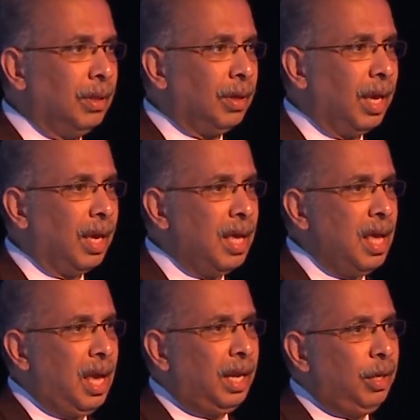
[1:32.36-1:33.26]
Okay.
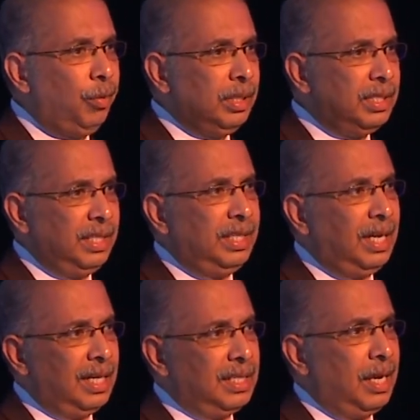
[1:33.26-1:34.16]
And you will see
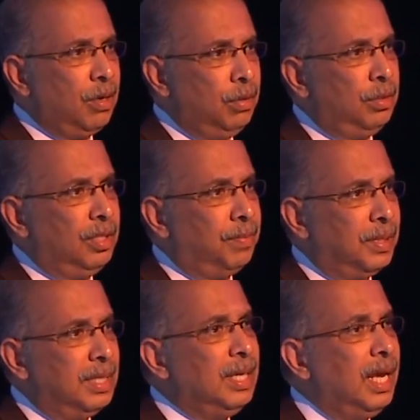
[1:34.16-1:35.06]
that as I go through the
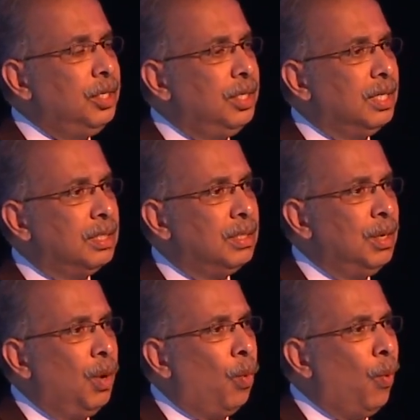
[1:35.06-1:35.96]
presentations,
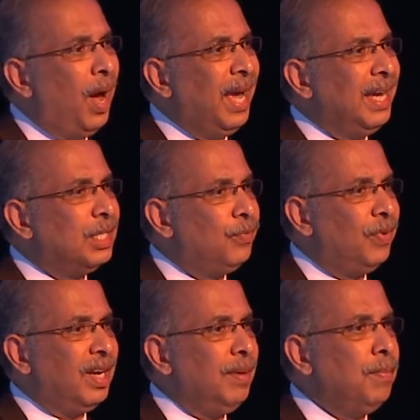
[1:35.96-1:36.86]
why it's
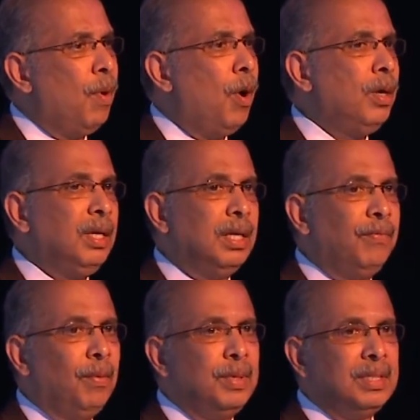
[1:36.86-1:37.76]
very
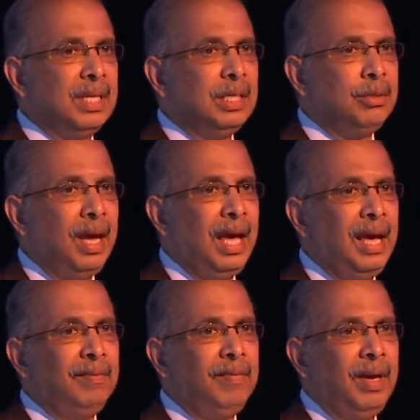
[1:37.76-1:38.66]
important for Brazil to
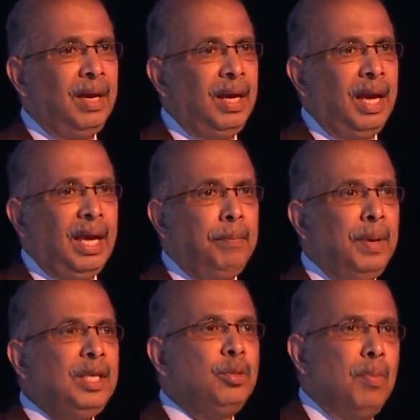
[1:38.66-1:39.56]
have a
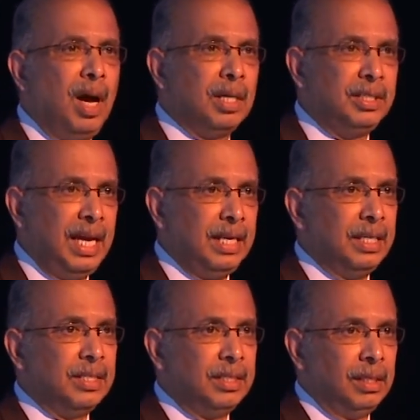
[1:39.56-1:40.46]
benchmark
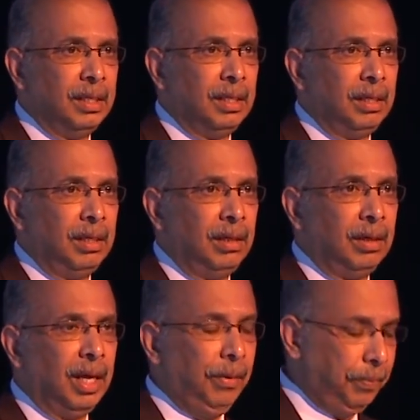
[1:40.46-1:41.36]
status.
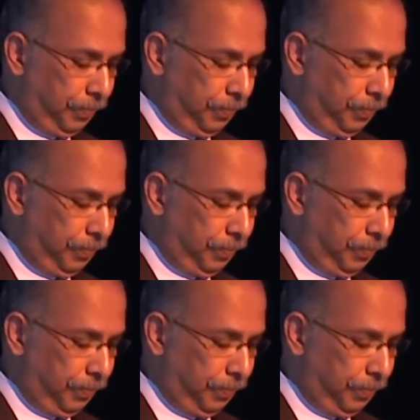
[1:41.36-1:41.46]
Okay.